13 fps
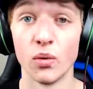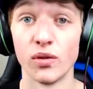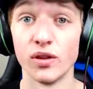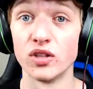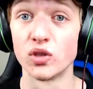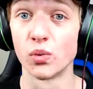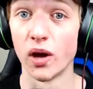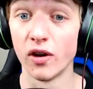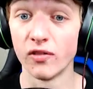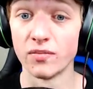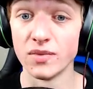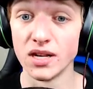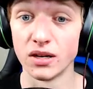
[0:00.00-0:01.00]
within
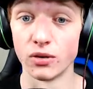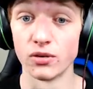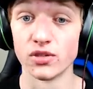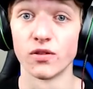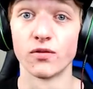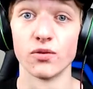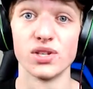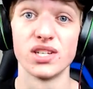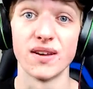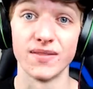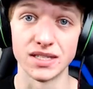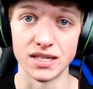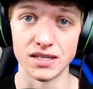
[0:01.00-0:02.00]
12 meters for
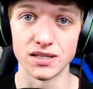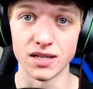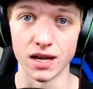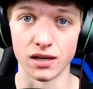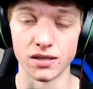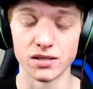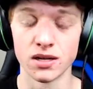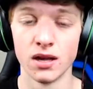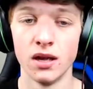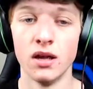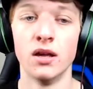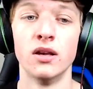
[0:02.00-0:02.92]
17 seconds.